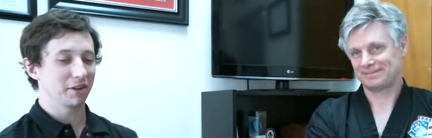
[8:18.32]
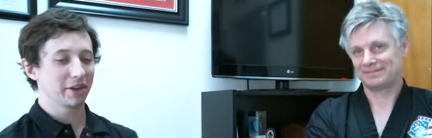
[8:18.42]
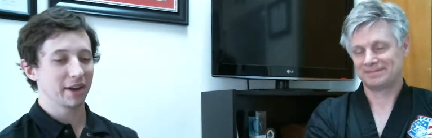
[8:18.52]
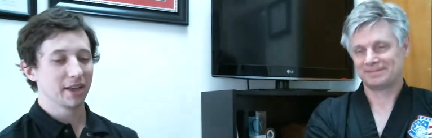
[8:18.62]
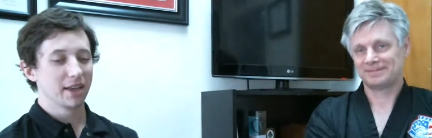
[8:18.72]
Speaker 1: and all
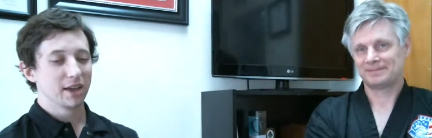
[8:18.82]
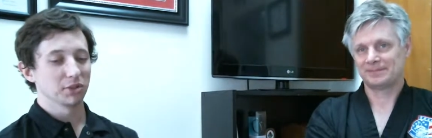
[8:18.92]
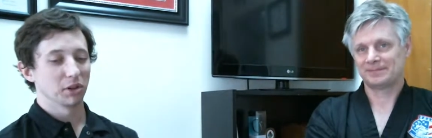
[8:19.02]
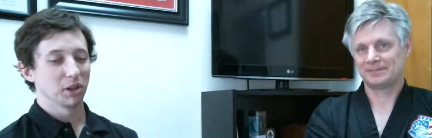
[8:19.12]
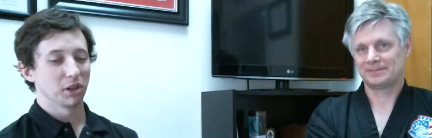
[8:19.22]
that.
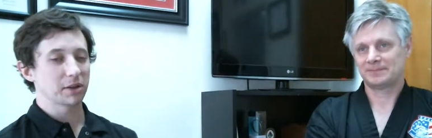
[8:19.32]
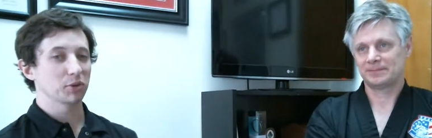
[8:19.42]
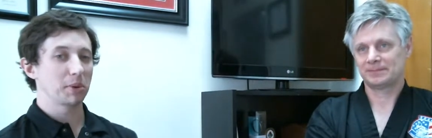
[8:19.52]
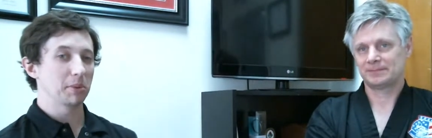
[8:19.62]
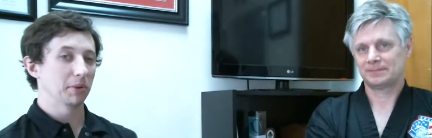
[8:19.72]
So a lot of times
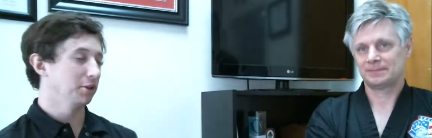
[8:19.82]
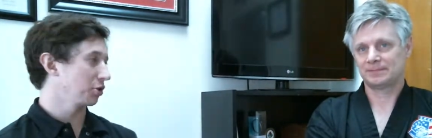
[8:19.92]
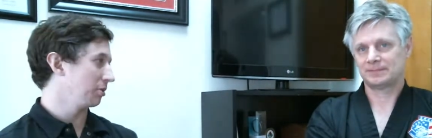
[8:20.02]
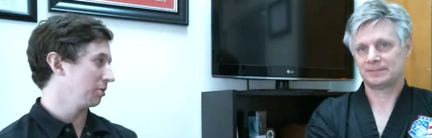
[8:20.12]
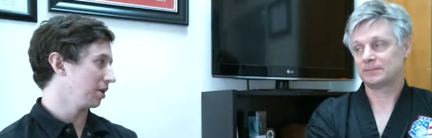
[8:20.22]
when people
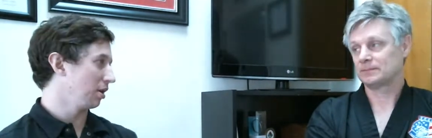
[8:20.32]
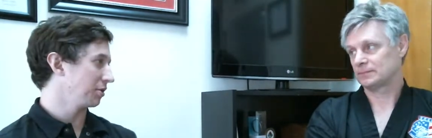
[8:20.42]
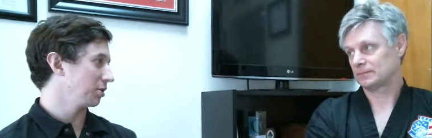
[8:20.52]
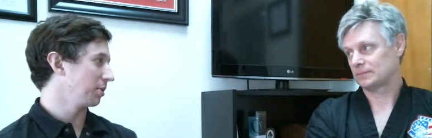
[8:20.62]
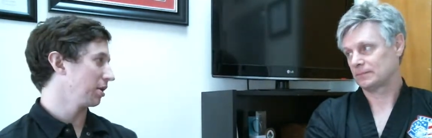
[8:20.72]
injure
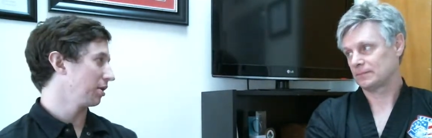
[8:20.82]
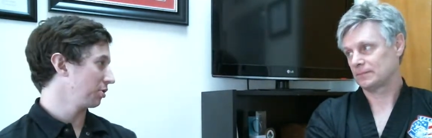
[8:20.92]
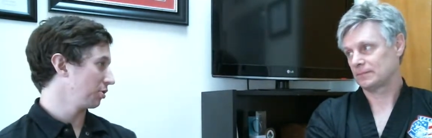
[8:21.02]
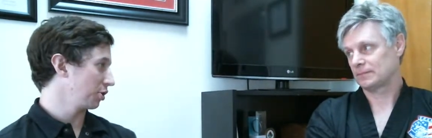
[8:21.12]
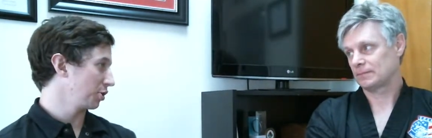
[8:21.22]
themselves, it's because
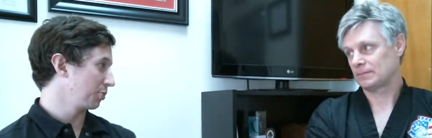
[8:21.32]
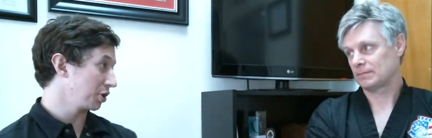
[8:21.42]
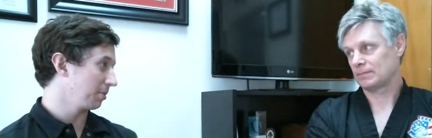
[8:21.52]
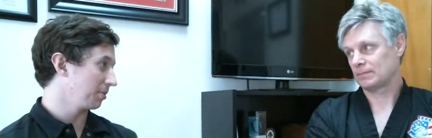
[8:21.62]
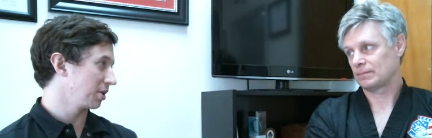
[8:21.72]
they're just
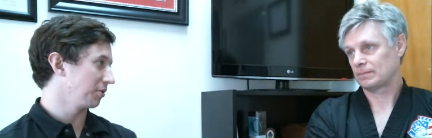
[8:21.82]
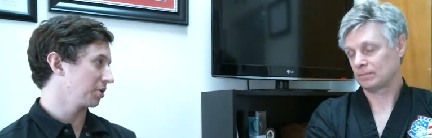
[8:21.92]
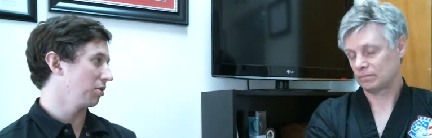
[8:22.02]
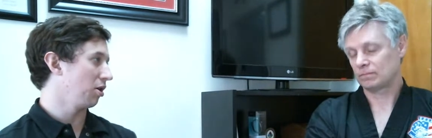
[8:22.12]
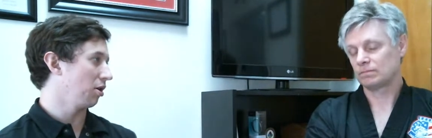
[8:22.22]
pushing themselves
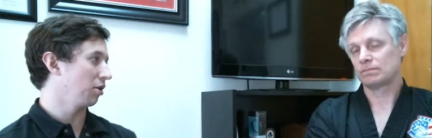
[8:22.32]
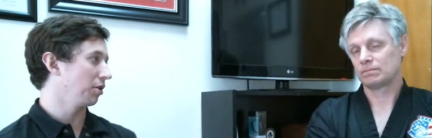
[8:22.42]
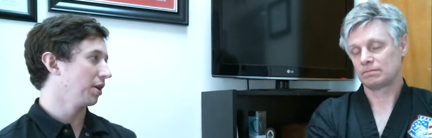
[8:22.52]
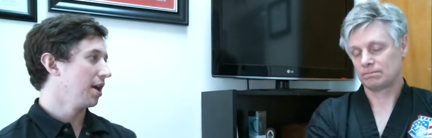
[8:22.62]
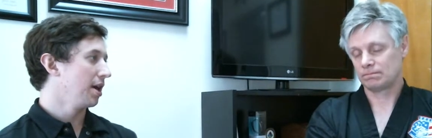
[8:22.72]
too
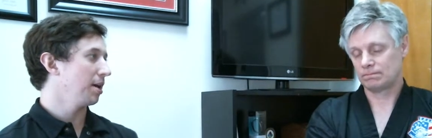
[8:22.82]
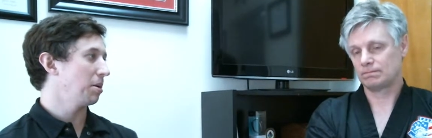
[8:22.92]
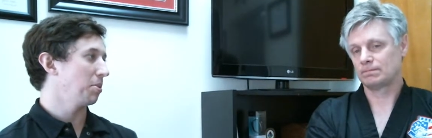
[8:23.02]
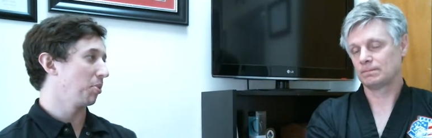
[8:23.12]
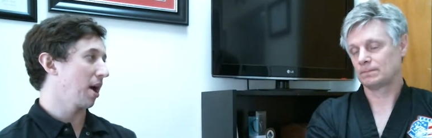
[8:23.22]
hard and
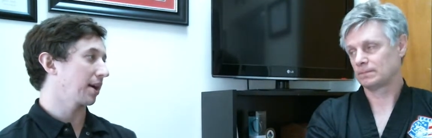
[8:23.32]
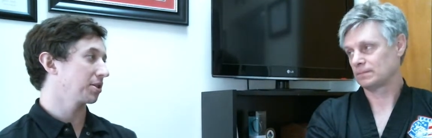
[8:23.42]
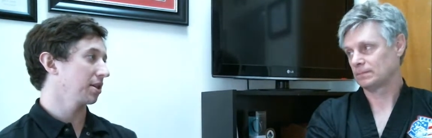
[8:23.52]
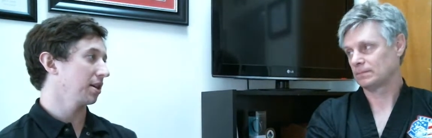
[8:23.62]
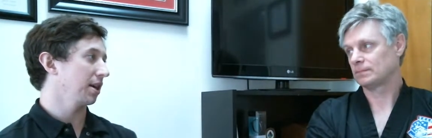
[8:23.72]
mm-hmm. maybe
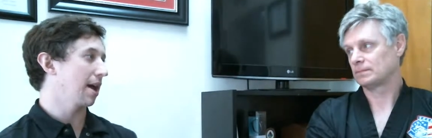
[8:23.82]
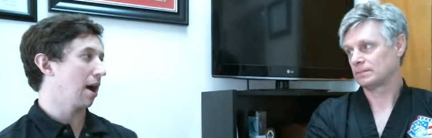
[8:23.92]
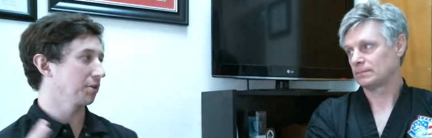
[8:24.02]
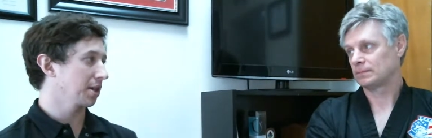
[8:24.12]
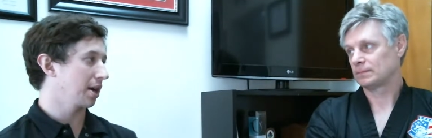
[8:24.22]
practicing
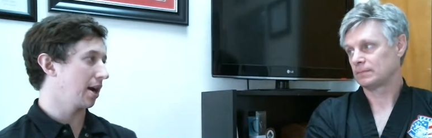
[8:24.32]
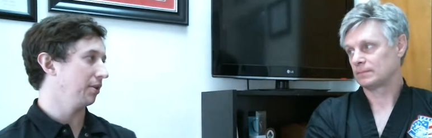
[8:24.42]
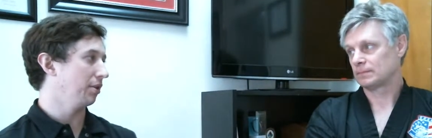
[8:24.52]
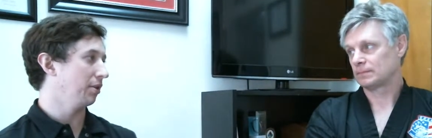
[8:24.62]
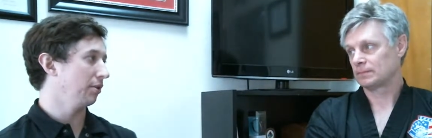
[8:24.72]

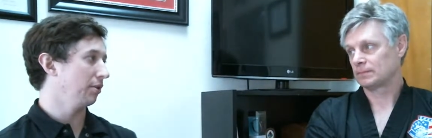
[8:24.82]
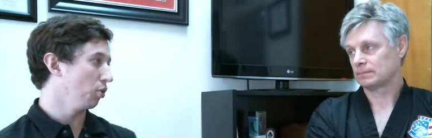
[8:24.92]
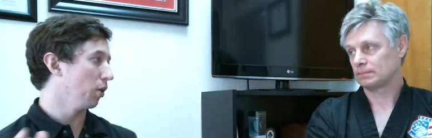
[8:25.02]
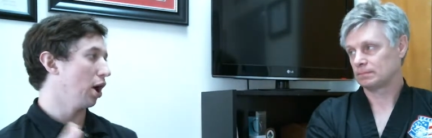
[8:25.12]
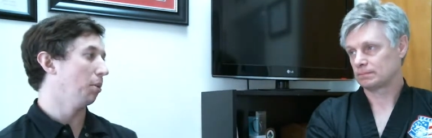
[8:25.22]
outside of
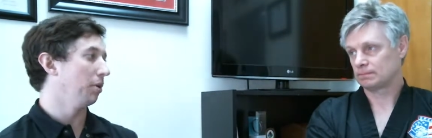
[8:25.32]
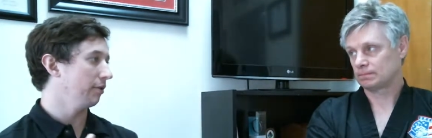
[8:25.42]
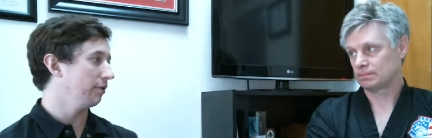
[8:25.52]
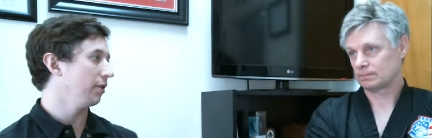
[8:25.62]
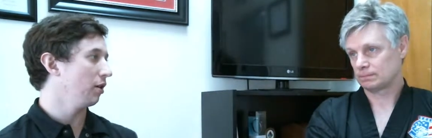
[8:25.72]
the realm
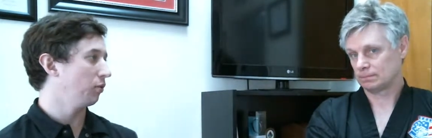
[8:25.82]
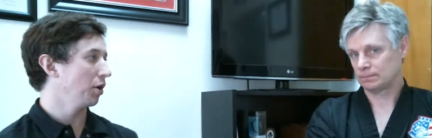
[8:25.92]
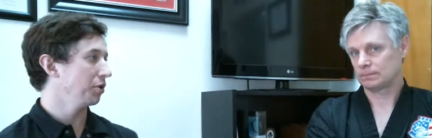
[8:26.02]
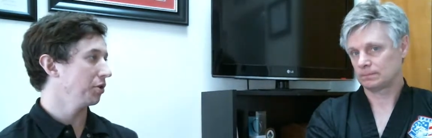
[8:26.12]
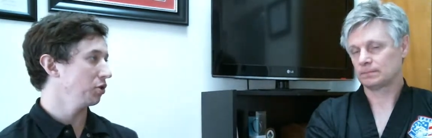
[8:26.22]
of, of
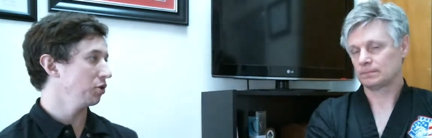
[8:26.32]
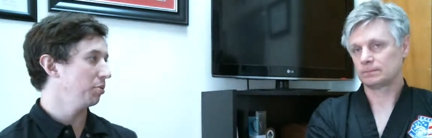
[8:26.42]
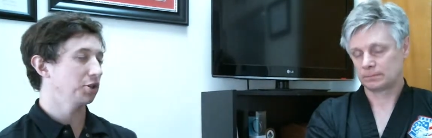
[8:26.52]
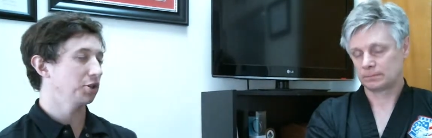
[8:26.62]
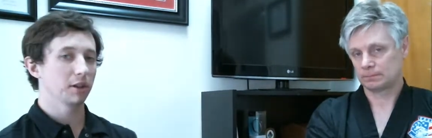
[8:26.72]
what you've been
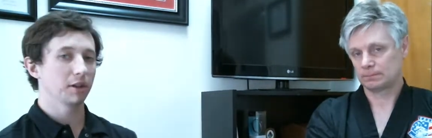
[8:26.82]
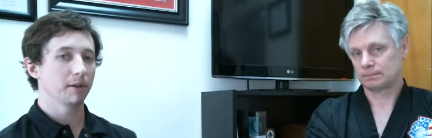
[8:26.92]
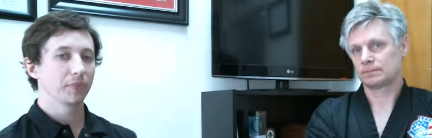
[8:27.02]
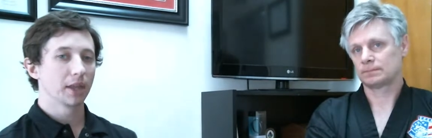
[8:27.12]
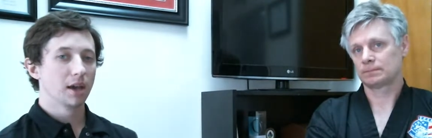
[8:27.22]
teaching
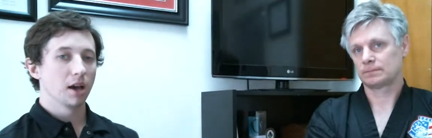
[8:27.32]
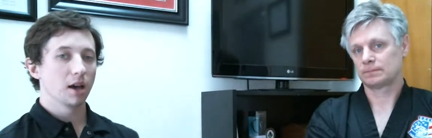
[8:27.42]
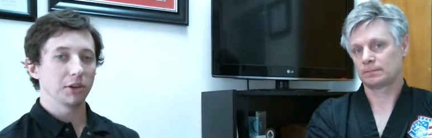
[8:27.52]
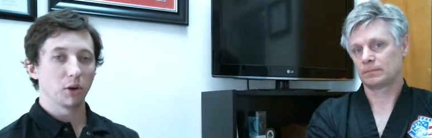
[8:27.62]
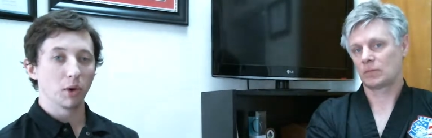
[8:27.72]
them.
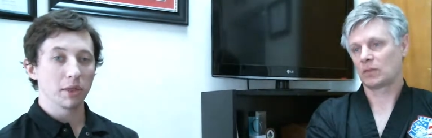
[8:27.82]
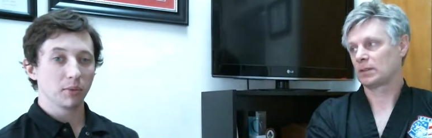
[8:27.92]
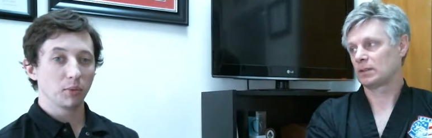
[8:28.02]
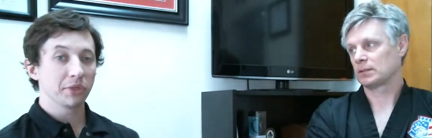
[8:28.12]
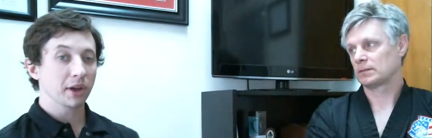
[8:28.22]
Uh, you know,
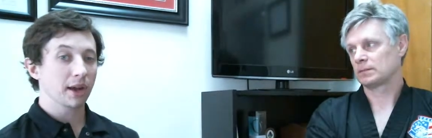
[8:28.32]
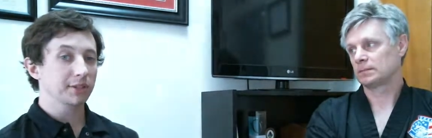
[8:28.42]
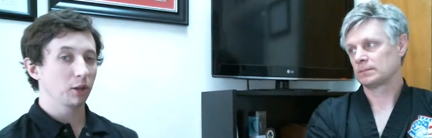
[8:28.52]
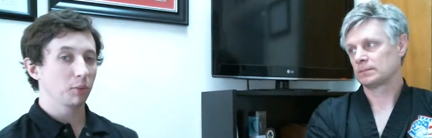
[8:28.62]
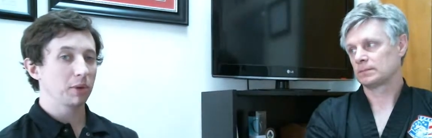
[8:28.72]
one, one thing I
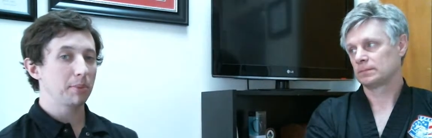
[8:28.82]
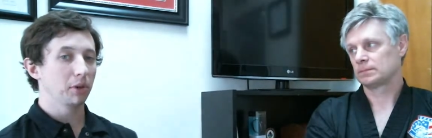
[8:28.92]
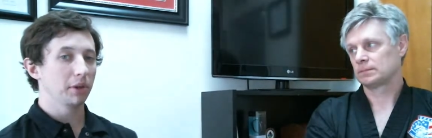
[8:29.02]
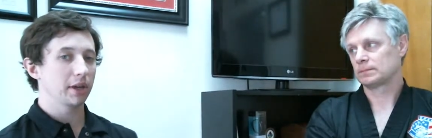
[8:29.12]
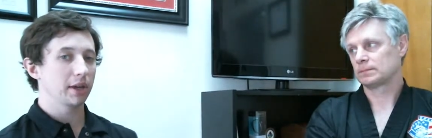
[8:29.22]
tell the
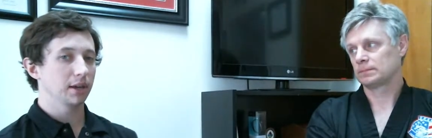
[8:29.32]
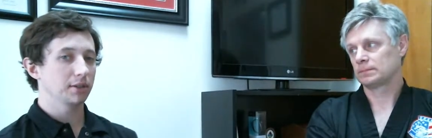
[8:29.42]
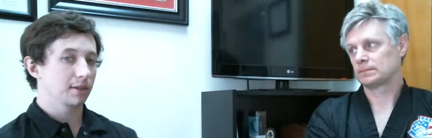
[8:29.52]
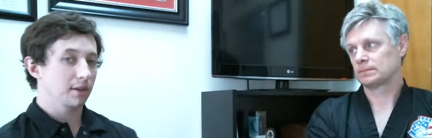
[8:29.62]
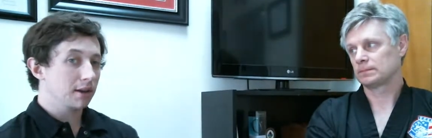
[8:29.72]
people
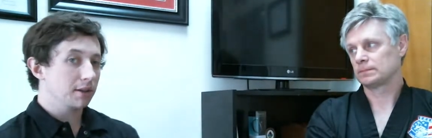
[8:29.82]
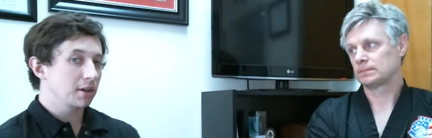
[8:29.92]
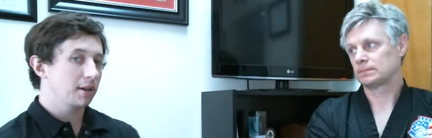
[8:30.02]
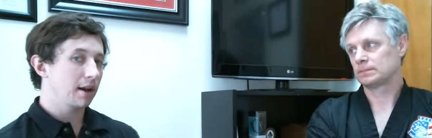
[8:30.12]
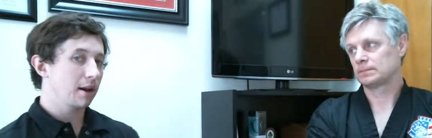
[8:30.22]
is there is
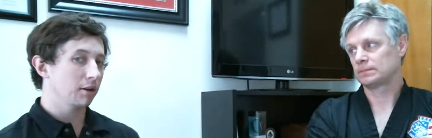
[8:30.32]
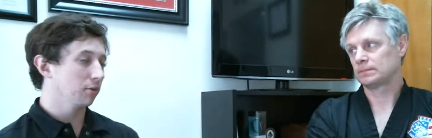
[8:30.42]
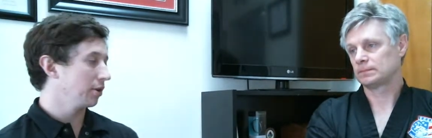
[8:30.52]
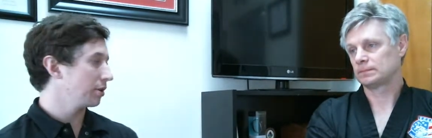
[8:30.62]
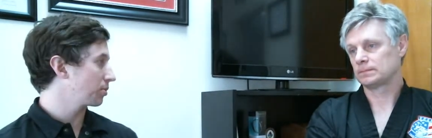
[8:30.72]
an inherent
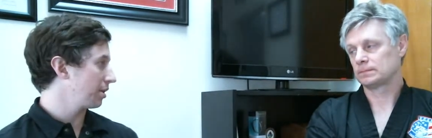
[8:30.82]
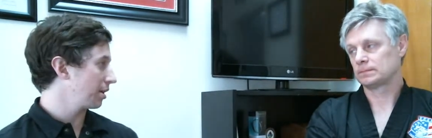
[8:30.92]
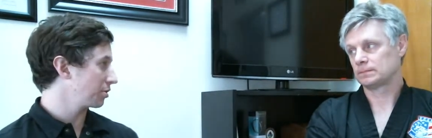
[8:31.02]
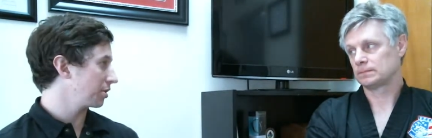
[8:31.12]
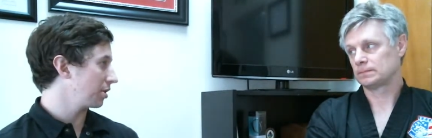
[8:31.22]
risk with
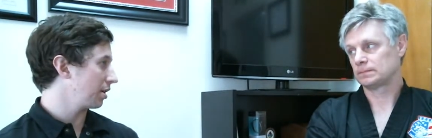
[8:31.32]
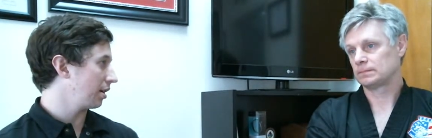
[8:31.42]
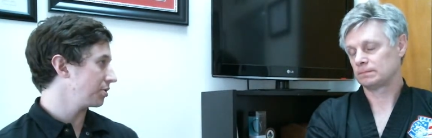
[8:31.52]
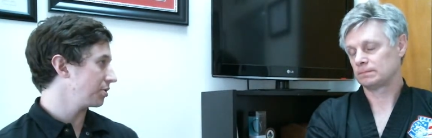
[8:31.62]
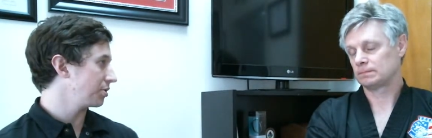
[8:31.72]

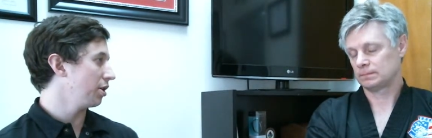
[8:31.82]
exercise. You